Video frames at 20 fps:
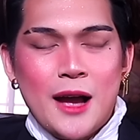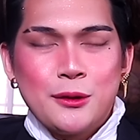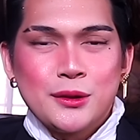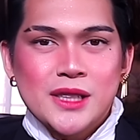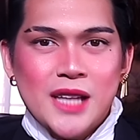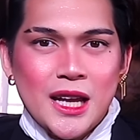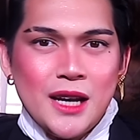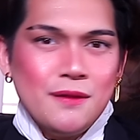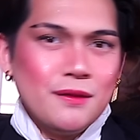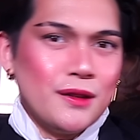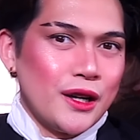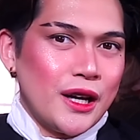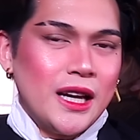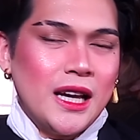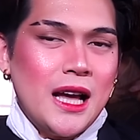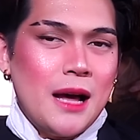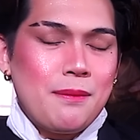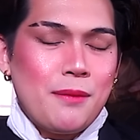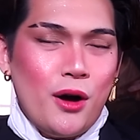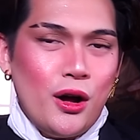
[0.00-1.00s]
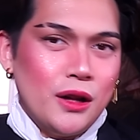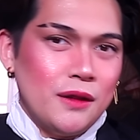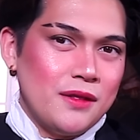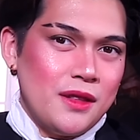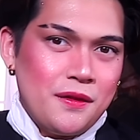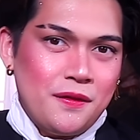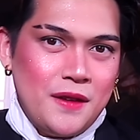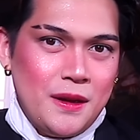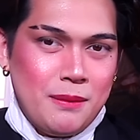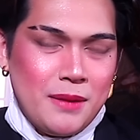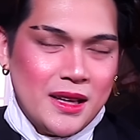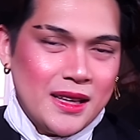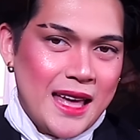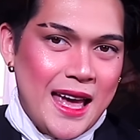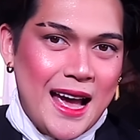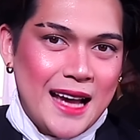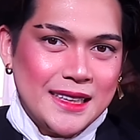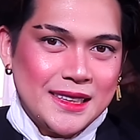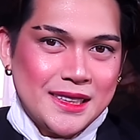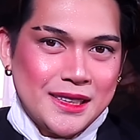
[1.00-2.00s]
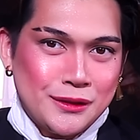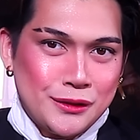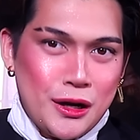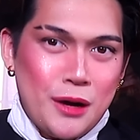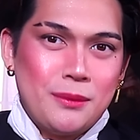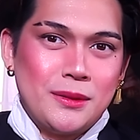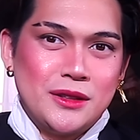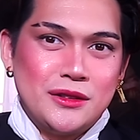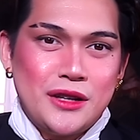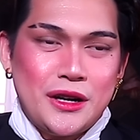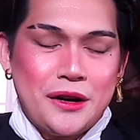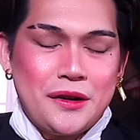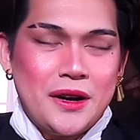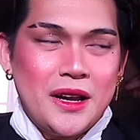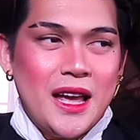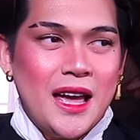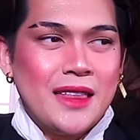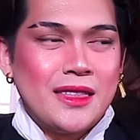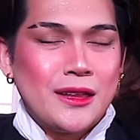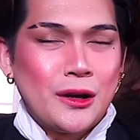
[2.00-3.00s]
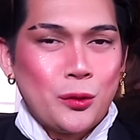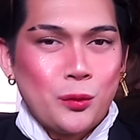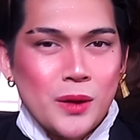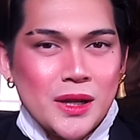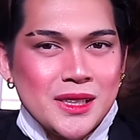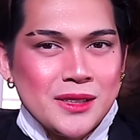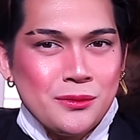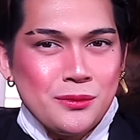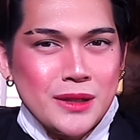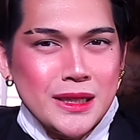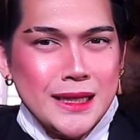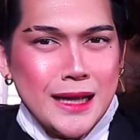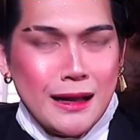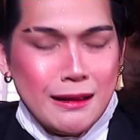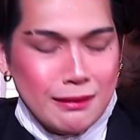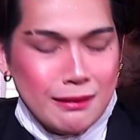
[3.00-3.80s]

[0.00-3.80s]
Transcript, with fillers: I was kind of looking up all of the female cats in Tom and Jerry and there wasn't really a